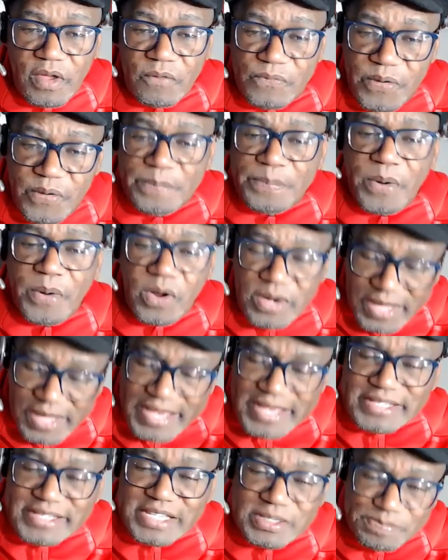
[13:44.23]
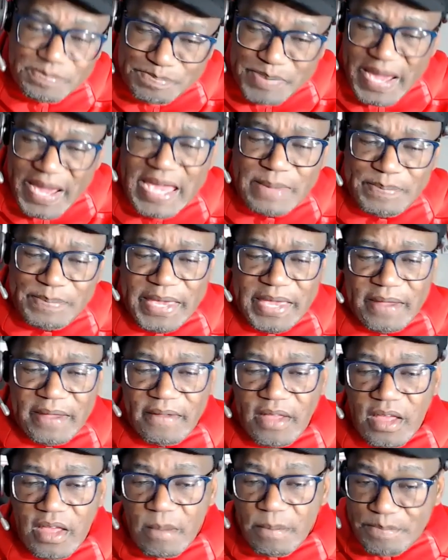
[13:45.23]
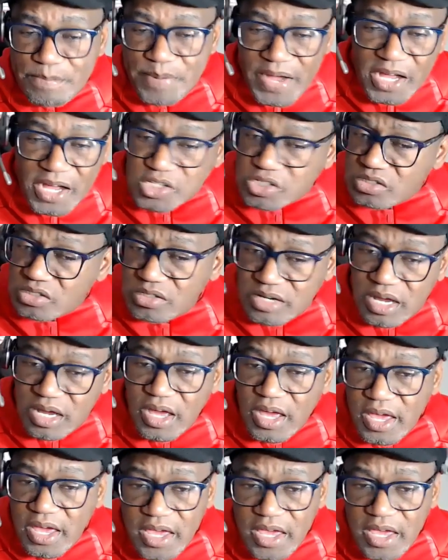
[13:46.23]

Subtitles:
Football is his baby. Barcelona,